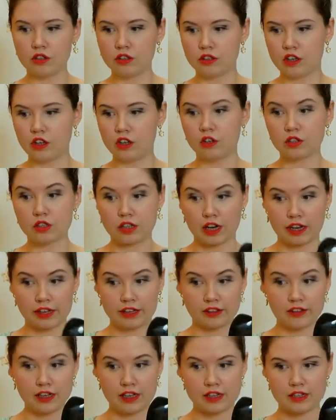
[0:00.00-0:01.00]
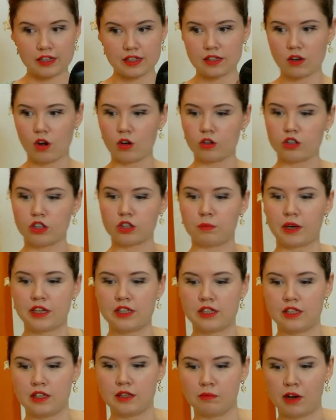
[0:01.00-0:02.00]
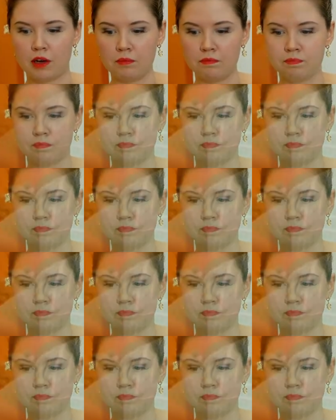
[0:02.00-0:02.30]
that looks like this onto my steamer.